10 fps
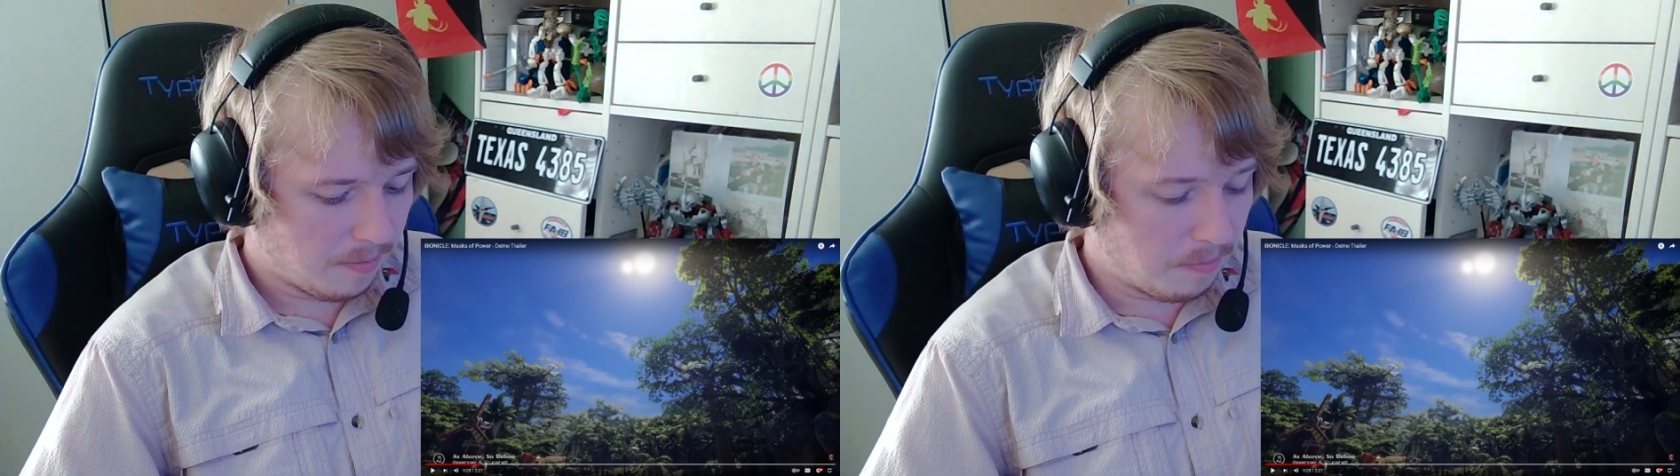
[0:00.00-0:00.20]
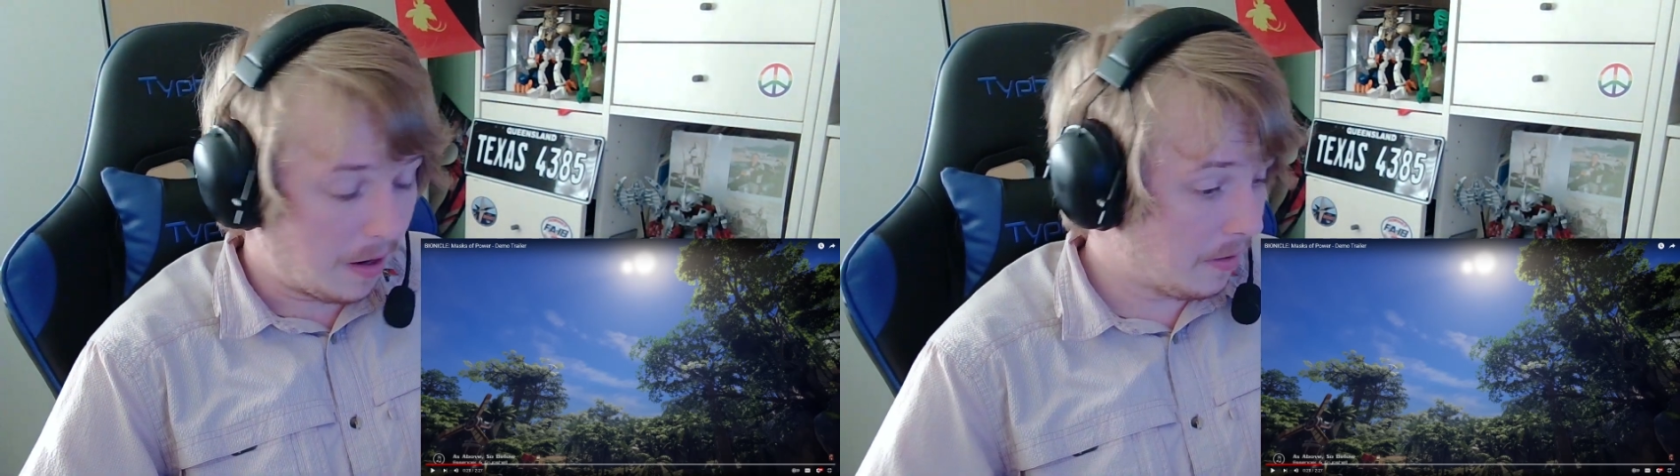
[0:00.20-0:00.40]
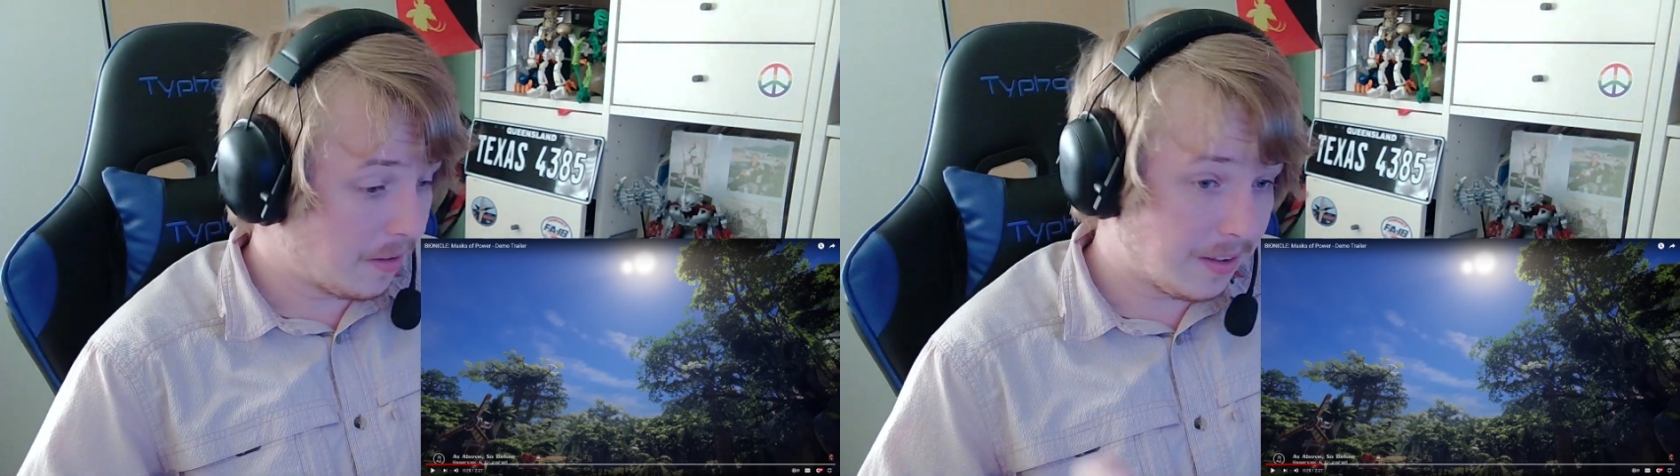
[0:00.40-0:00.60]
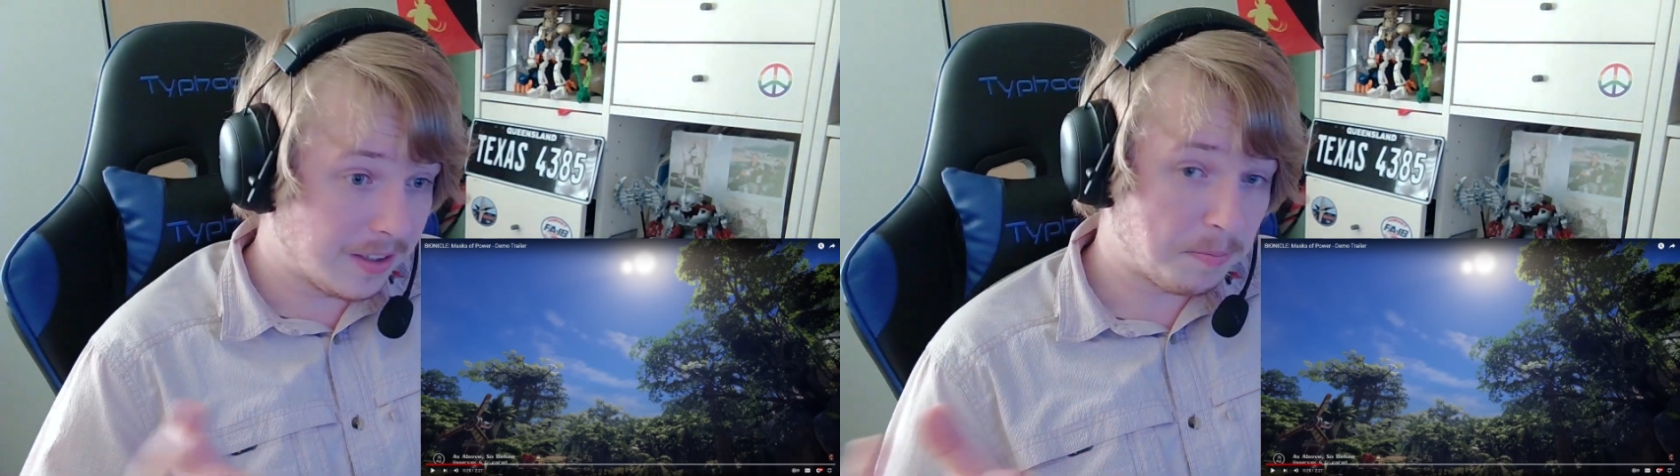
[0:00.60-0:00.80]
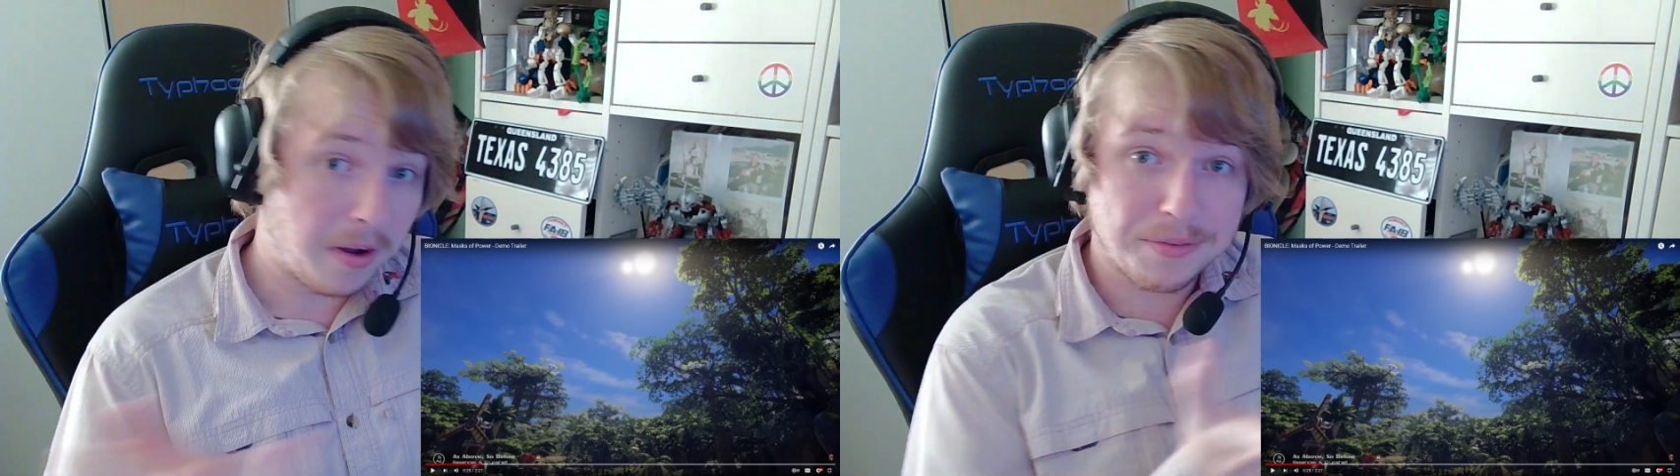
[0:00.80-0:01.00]
Bionicle and
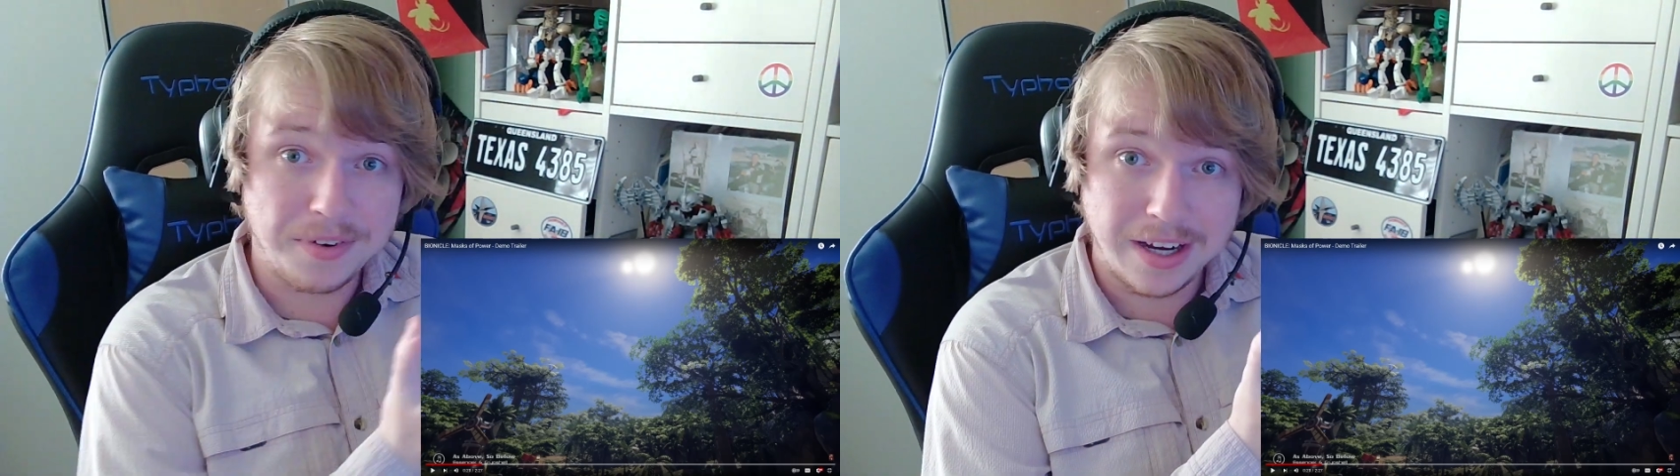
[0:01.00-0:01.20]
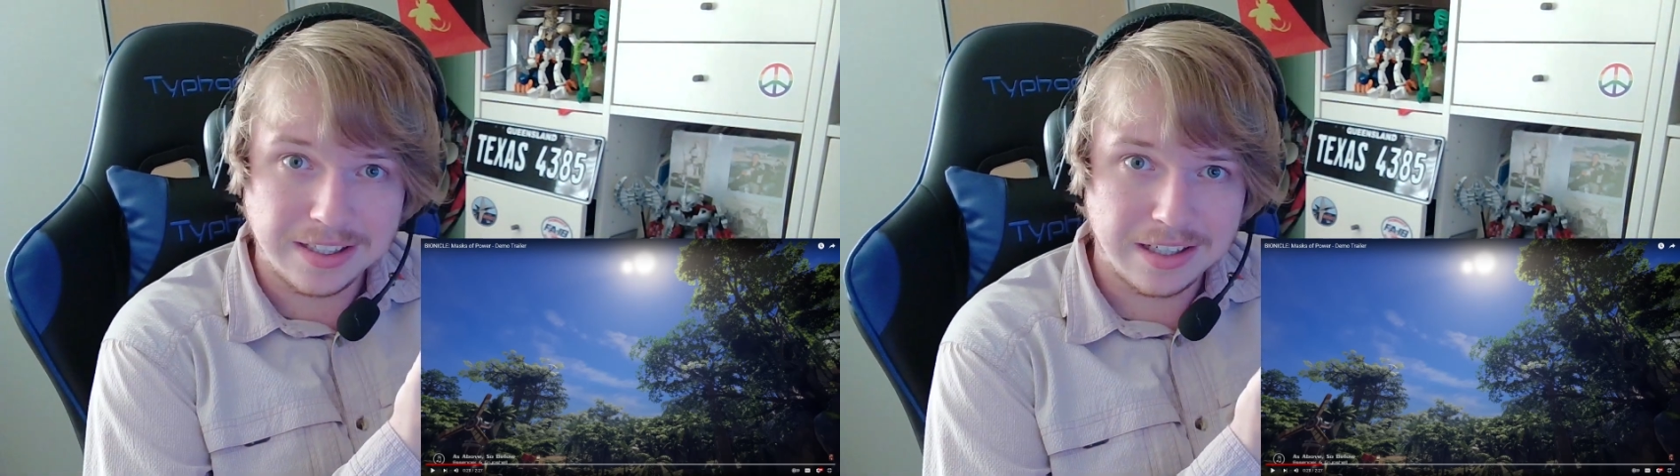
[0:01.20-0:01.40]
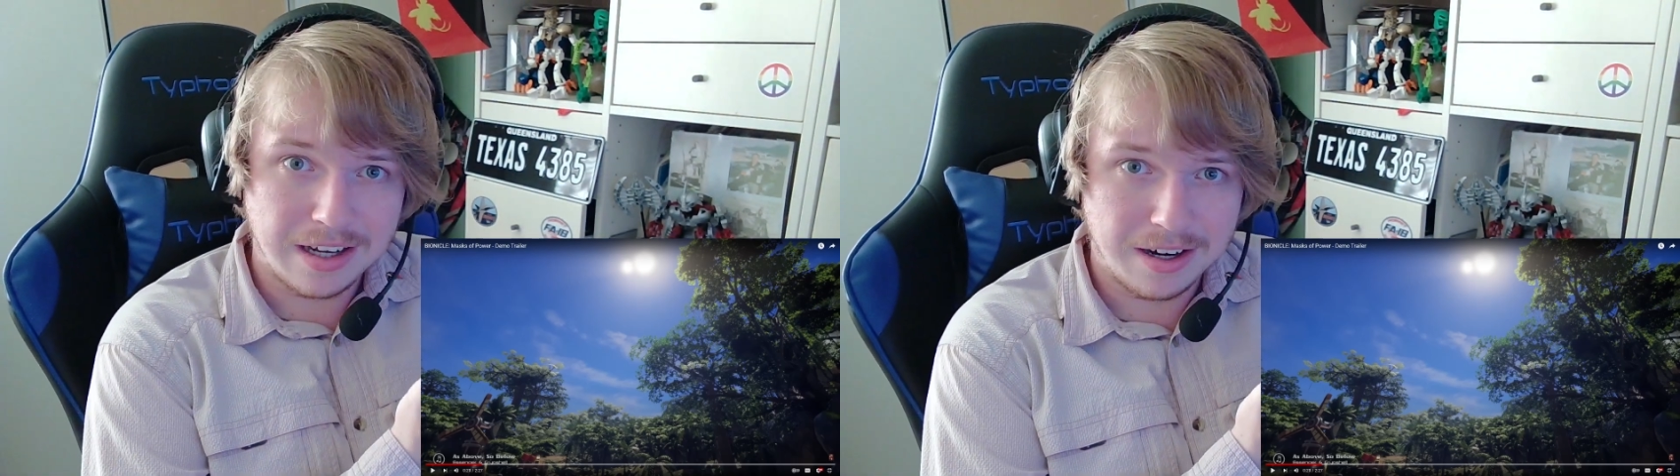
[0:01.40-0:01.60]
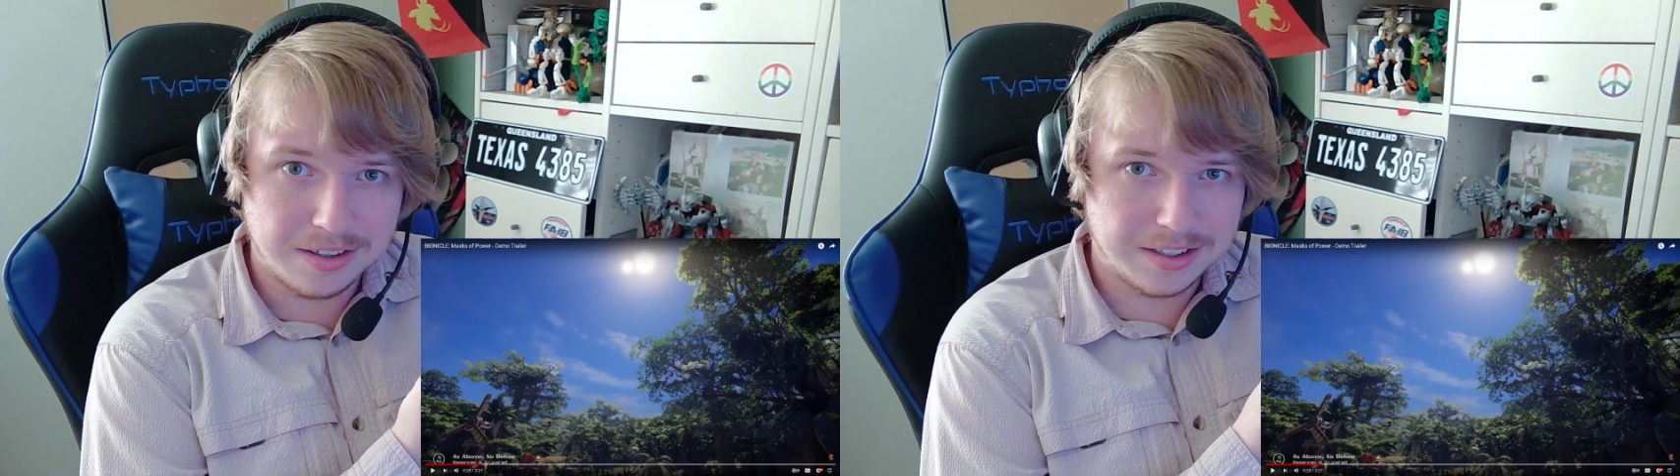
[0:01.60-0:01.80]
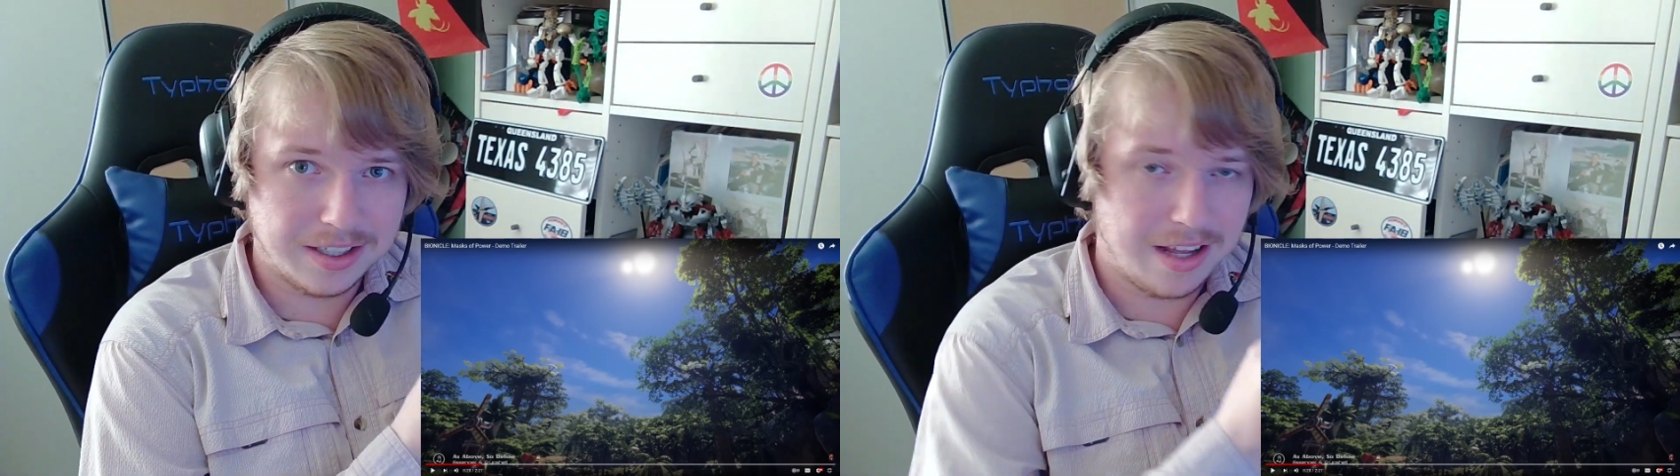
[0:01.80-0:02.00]
Spotify are
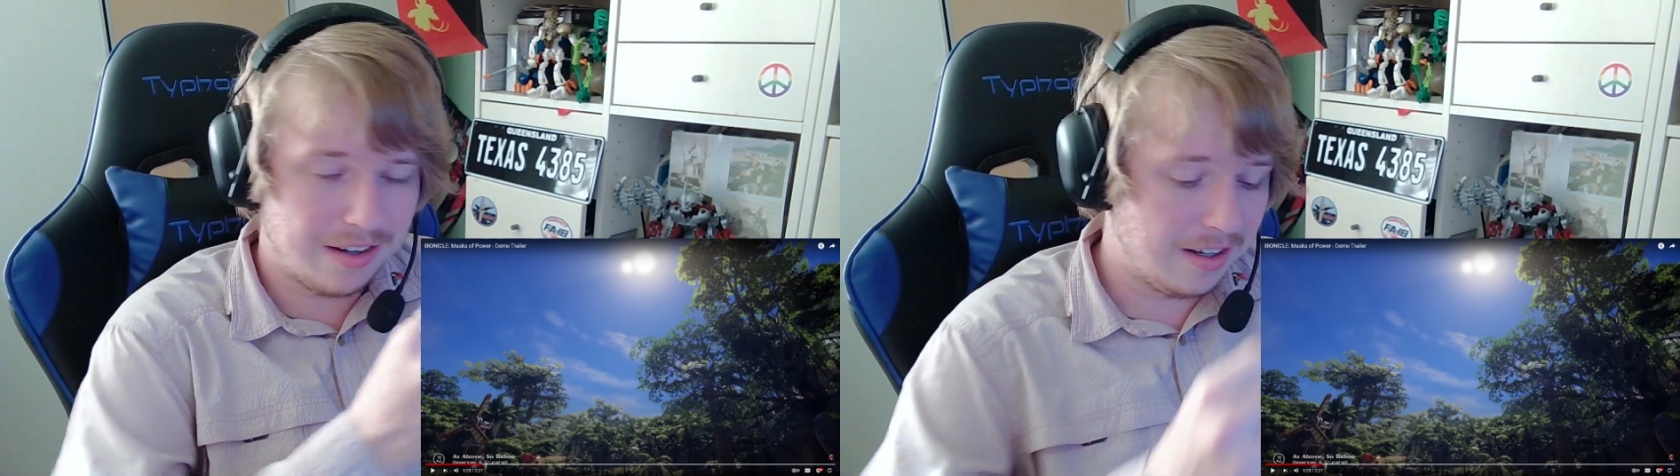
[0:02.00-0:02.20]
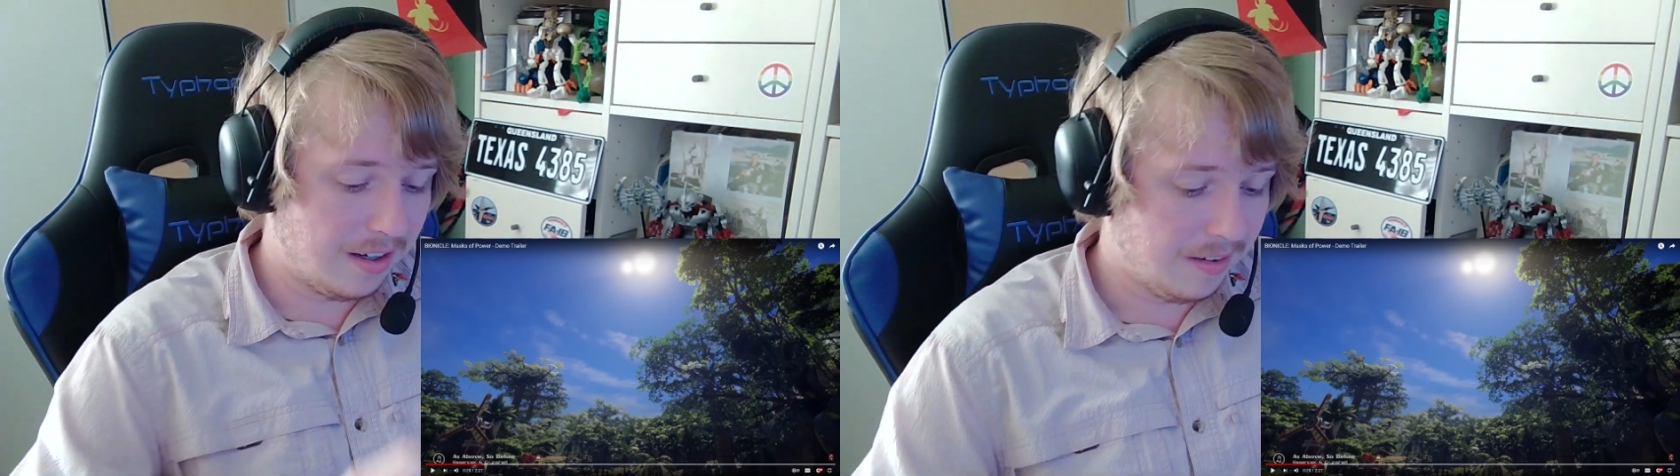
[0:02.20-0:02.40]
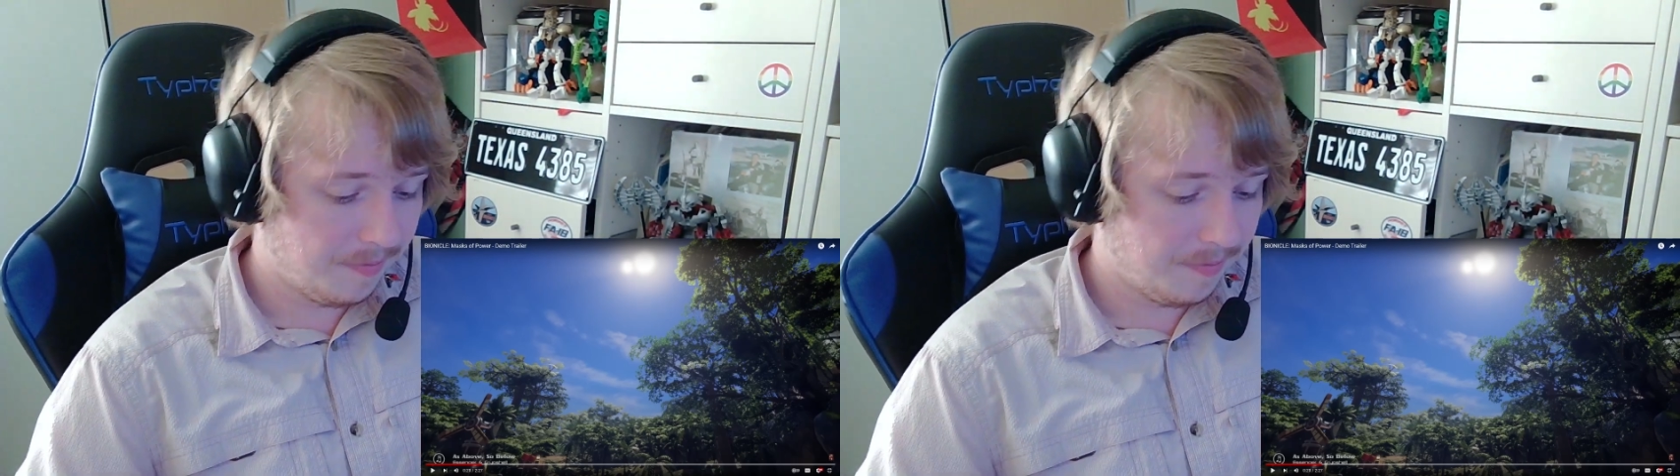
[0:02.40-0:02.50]
together now.